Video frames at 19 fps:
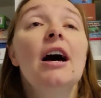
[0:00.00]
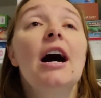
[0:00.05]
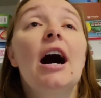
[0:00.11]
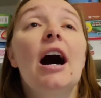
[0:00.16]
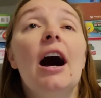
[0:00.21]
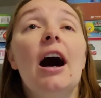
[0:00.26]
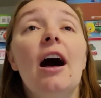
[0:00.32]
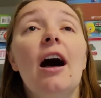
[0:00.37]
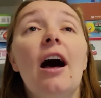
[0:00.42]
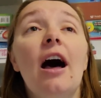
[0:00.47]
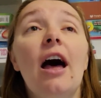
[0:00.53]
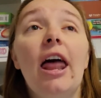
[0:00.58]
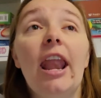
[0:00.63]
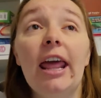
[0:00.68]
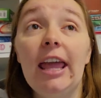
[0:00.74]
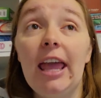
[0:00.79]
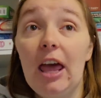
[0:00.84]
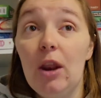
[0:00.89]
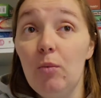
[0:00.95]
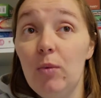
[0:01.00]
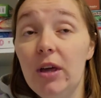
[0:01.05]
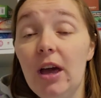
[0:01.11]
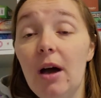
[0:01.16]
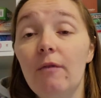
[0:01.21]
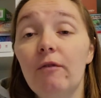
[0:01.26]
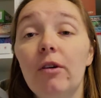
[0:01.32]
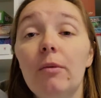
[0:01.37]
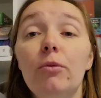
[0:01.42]
And again, we
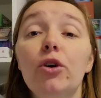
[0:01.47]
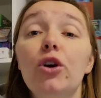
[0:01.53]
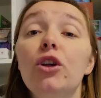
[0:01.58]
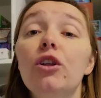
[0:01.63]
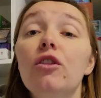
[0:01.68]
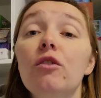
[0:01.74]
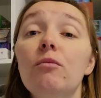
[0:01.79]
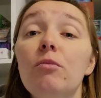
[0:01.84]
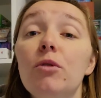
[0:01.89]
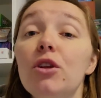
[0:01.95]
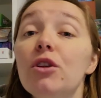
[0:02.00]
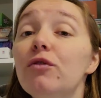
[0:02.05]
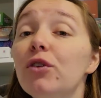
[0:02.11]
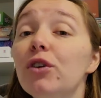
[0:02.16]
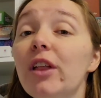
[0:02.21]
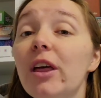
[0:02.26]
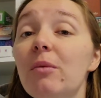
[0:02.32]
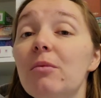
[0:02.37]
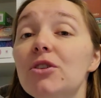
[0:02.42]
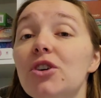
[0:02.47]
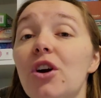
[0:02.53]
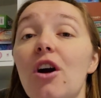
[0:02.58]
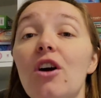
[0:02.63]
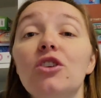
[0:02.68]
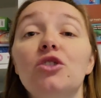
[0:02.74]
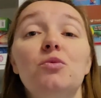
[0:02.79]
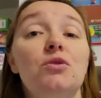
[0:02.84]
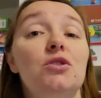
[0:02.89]
come from the good and the beautiful language
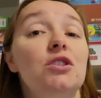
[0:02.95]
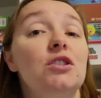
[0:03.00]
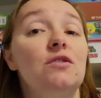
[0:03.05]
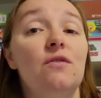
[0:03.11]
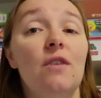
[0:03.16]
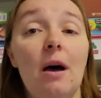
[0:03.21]
arts, which is,